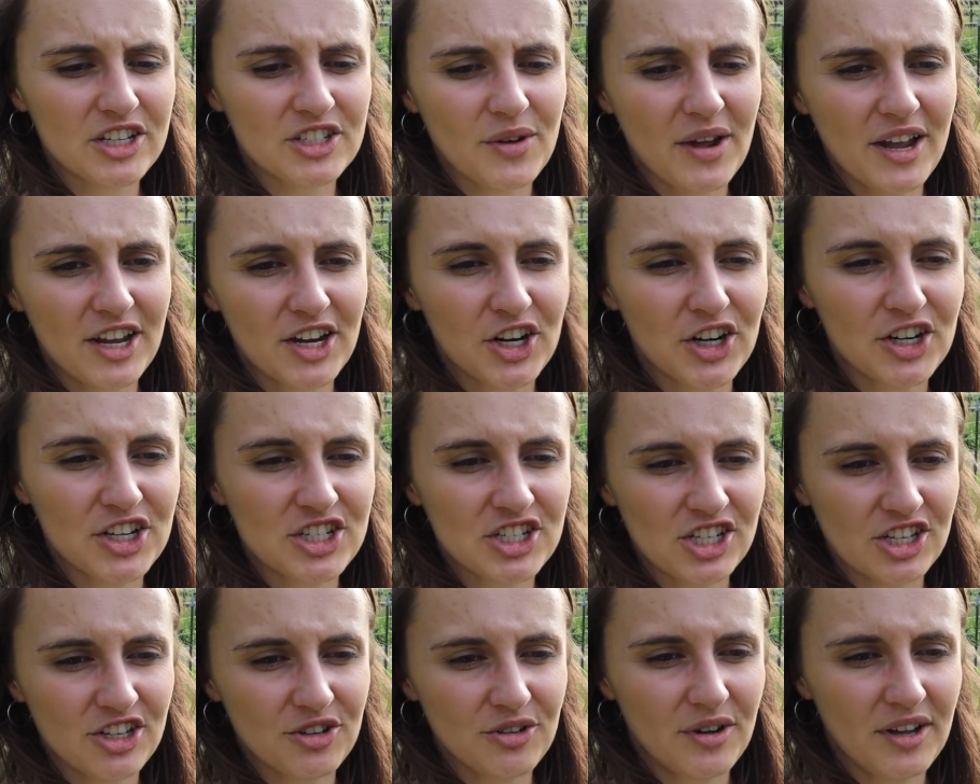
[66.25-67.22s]
So I encourage
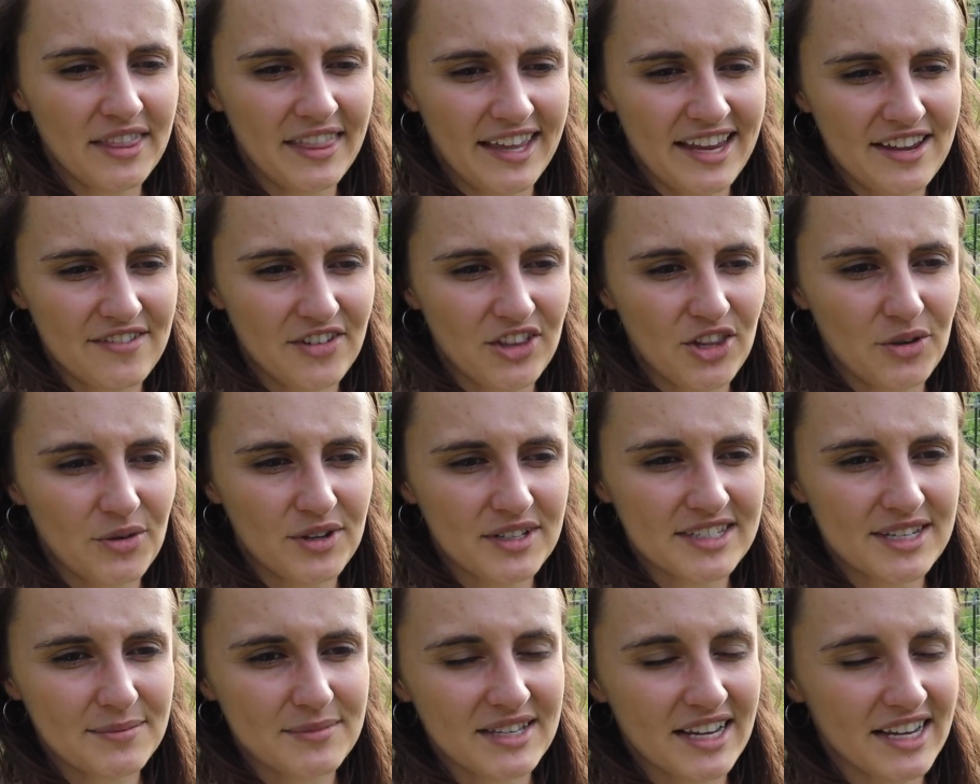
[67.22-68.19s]
you that even though it
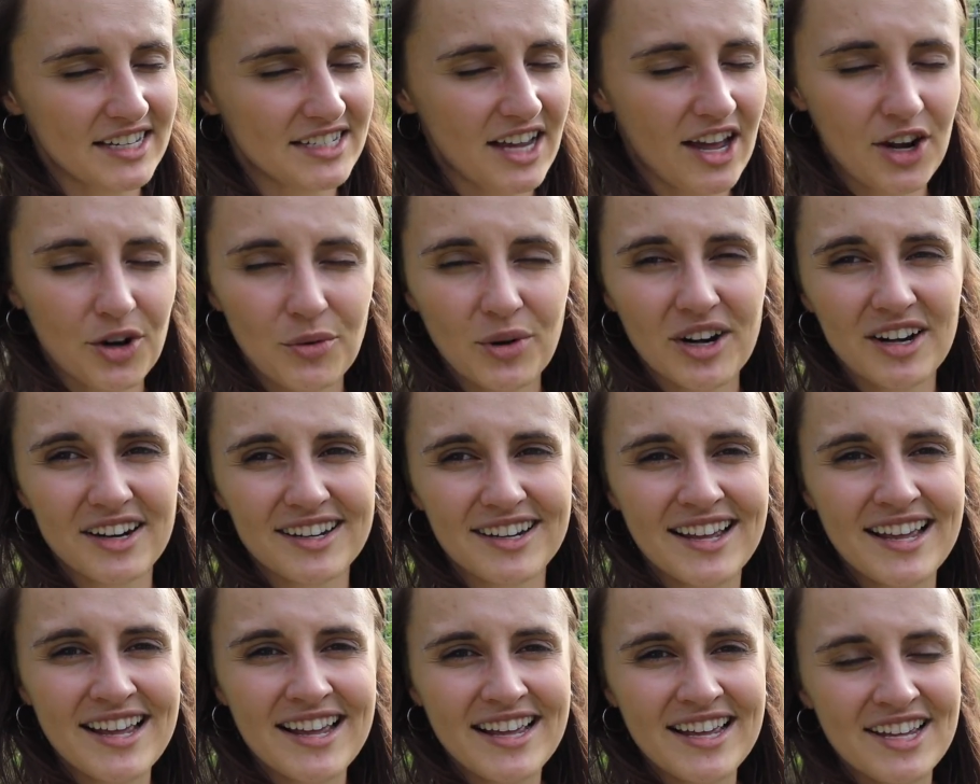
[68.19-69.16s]
seems like a ton of work
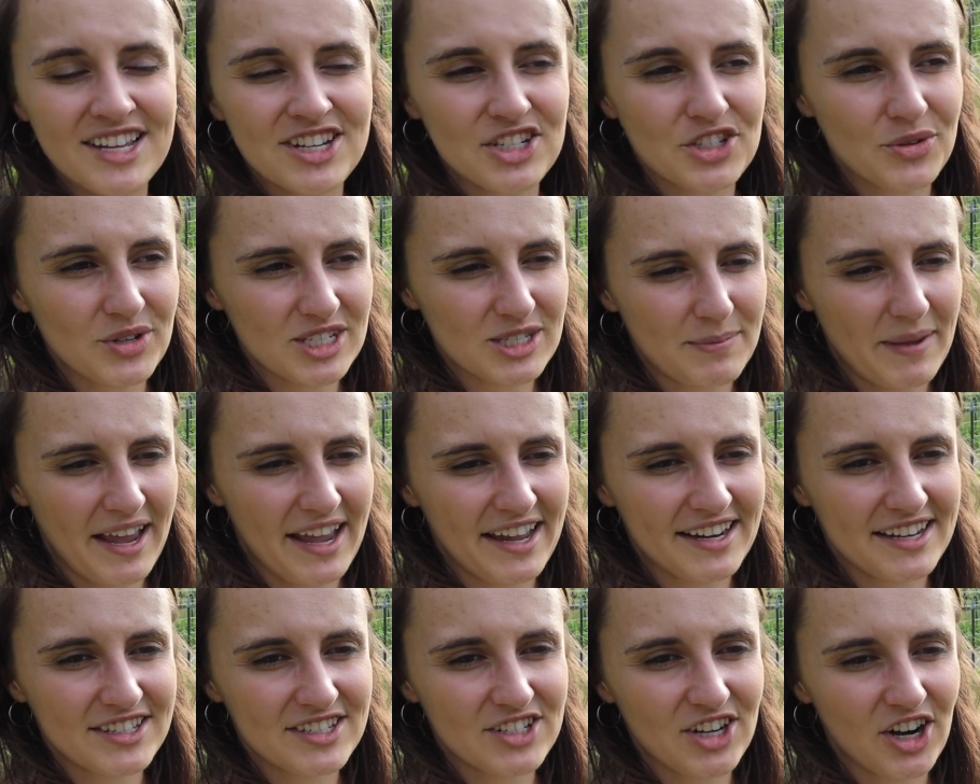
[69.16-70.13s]
to expand
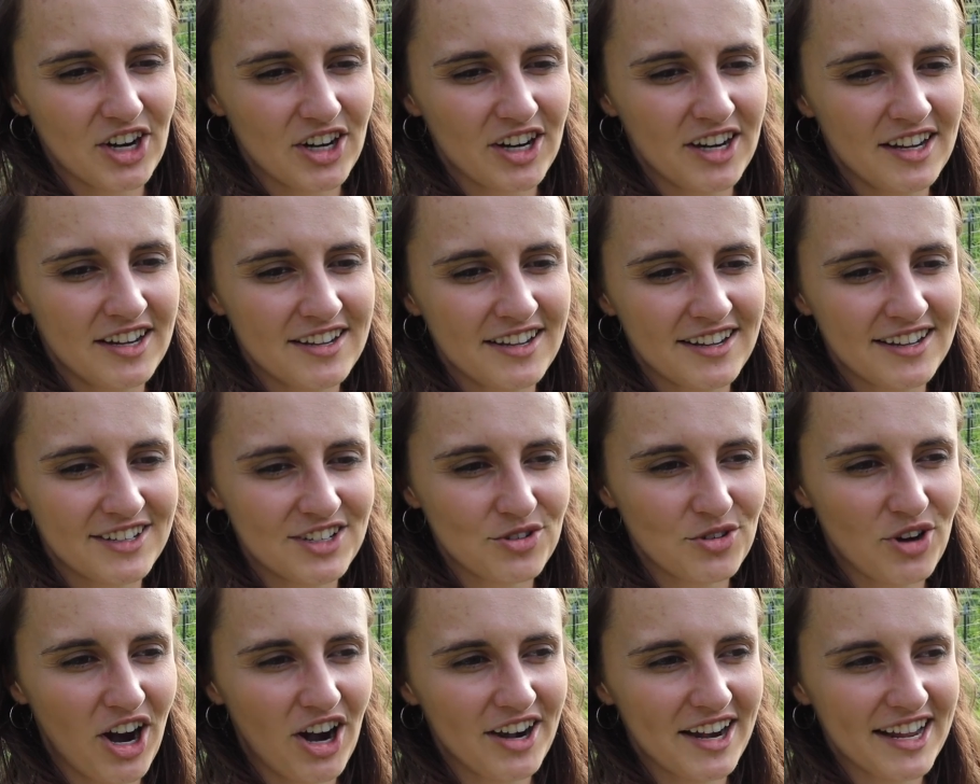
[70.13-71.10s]
and start new
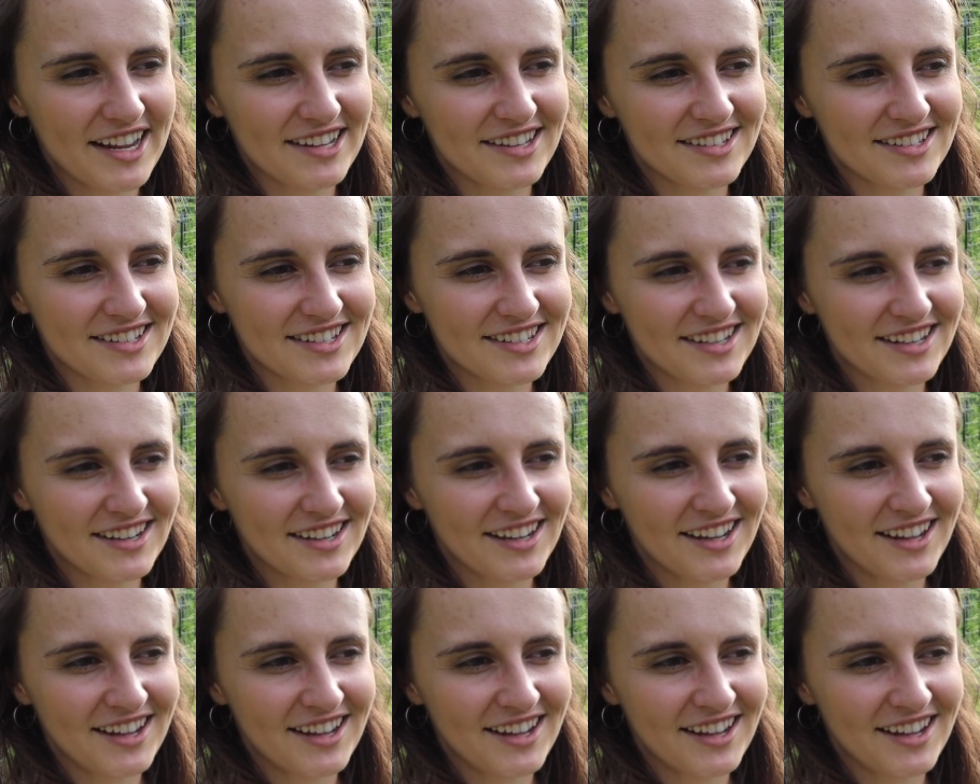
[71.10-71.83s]
gardens,